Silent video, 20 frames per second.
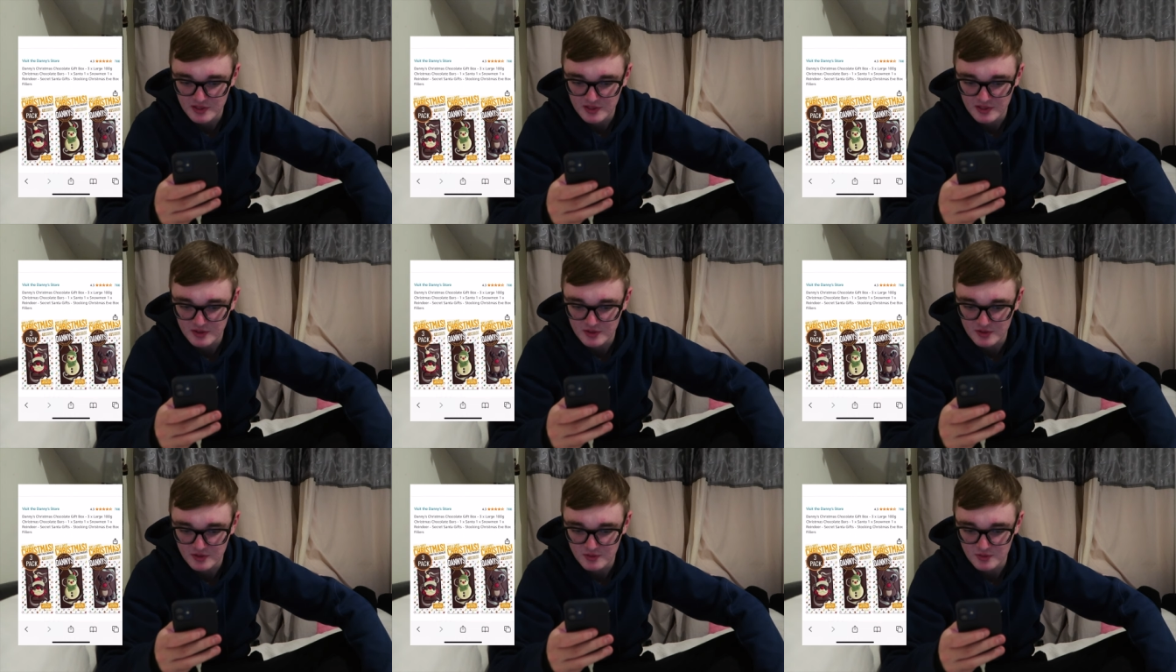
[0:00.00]

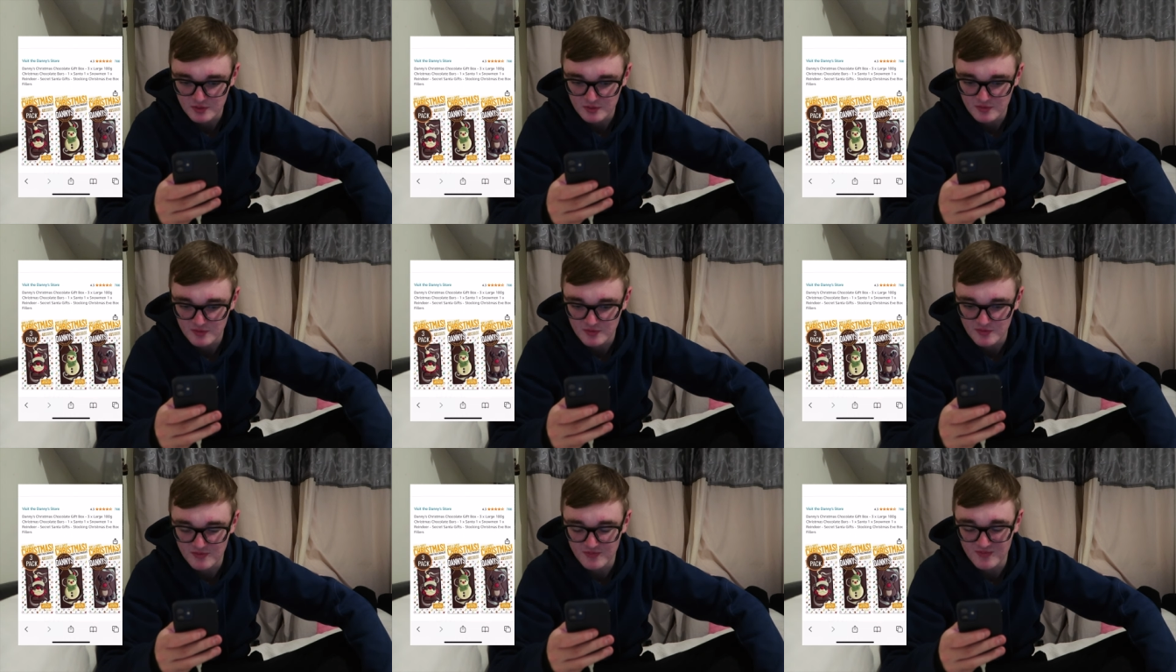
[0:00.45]
It's
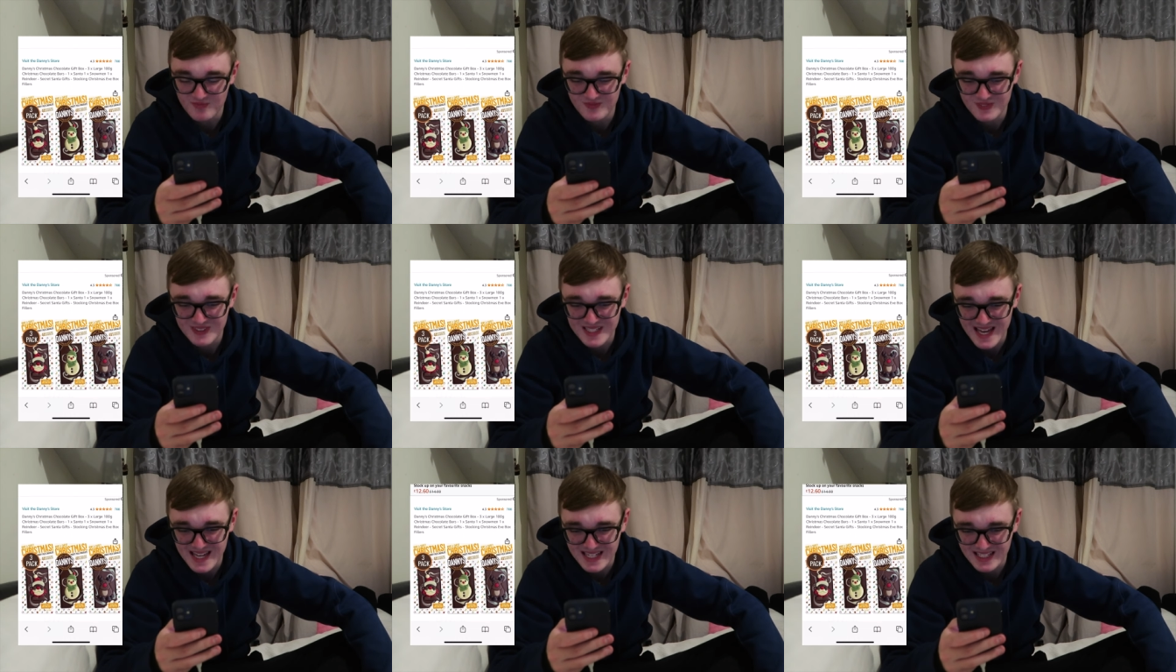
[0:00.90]

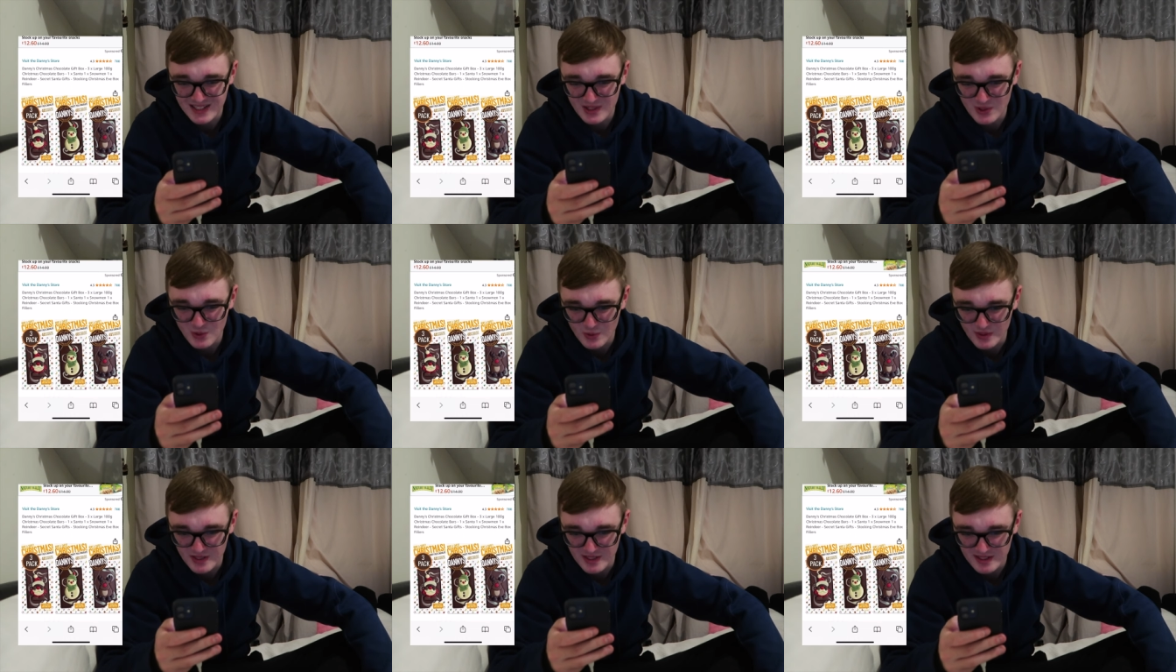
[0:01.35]
ten
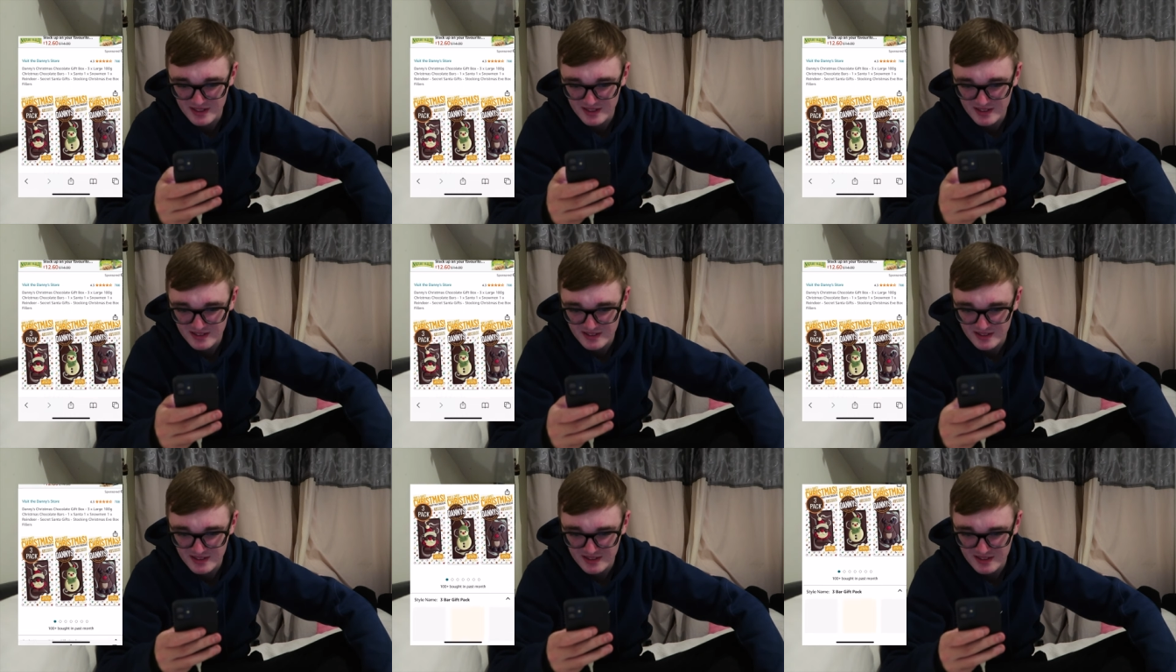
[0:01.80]
quid.
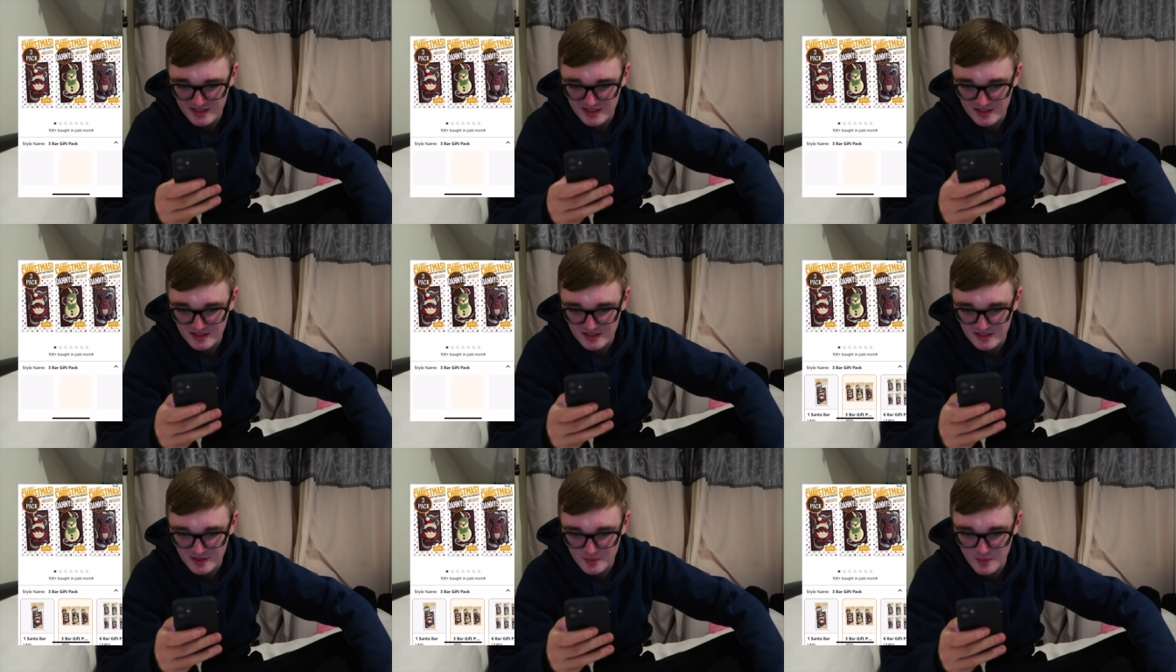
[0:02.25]

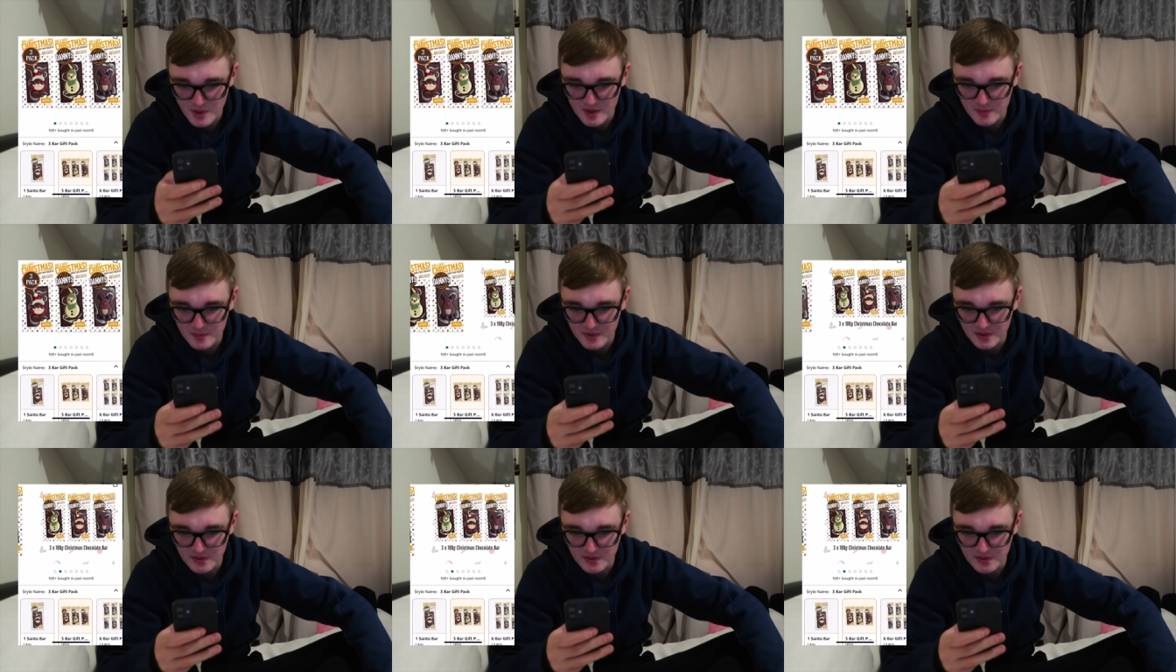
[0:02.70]
It better be